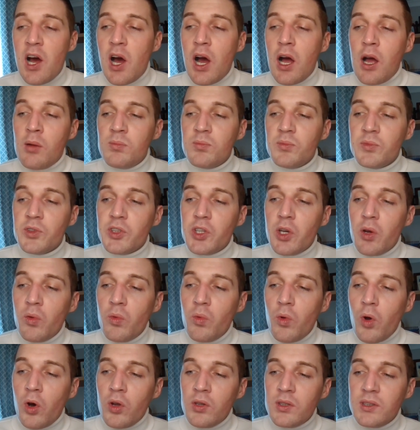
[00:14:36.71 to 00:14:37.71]
Um,
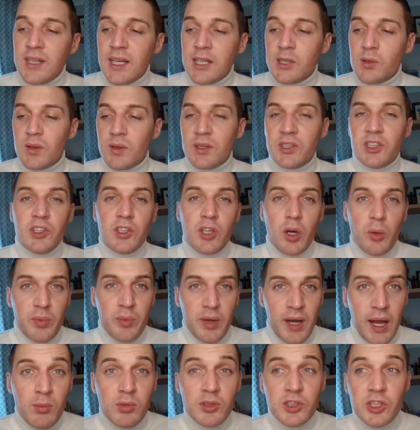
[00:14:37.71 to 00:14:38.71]
so on the days where she's
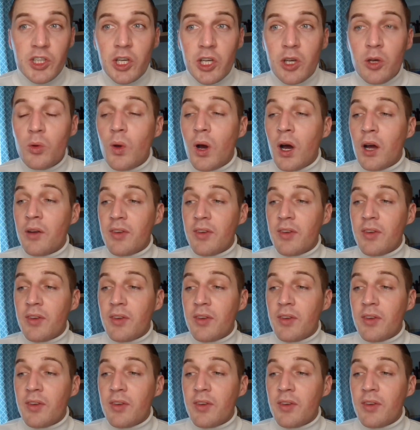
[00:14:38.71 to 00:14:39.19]
not been able to,